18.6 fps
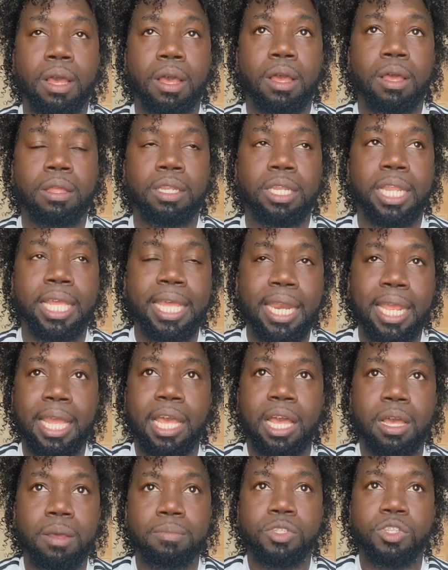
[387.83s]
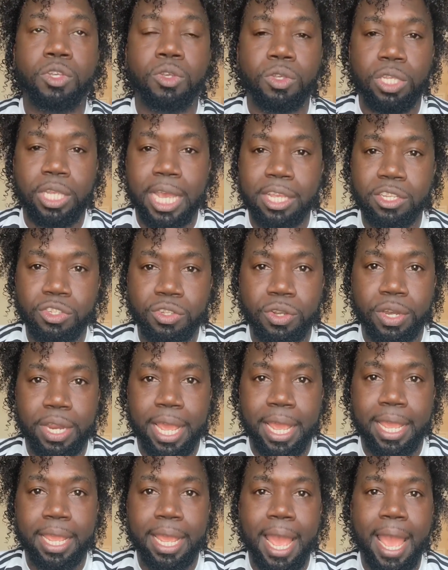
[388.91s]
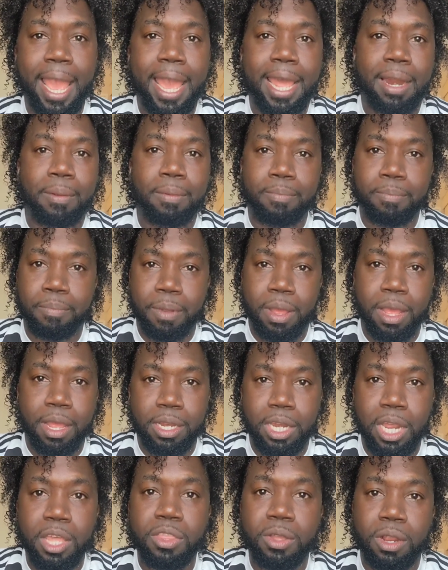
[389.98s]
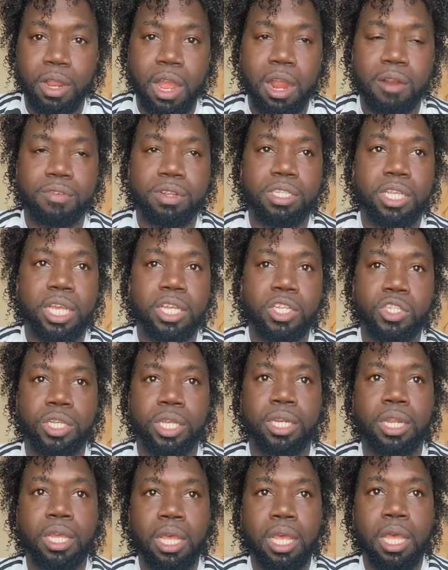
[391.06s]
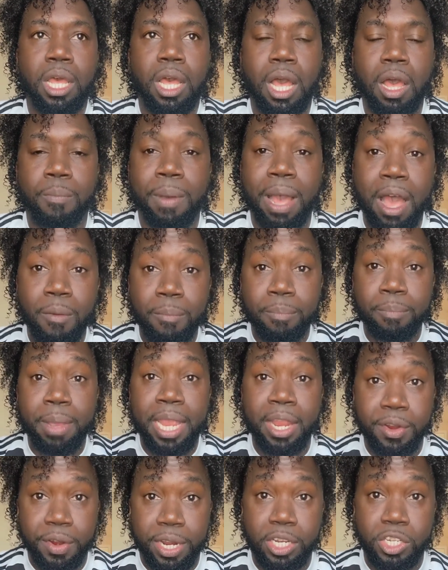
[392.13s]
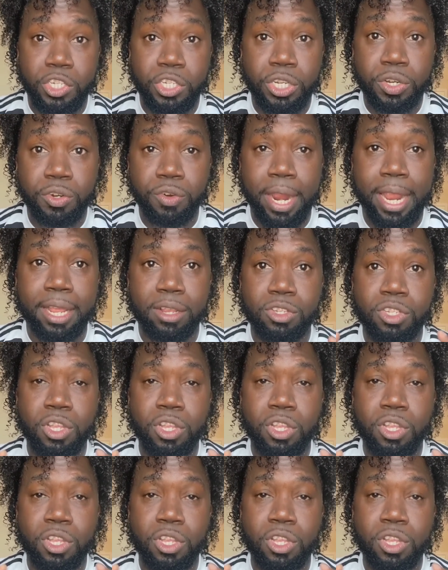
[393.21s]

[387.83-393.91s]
uh, leading up to yesterday, I had a, another conversation about marriage, right?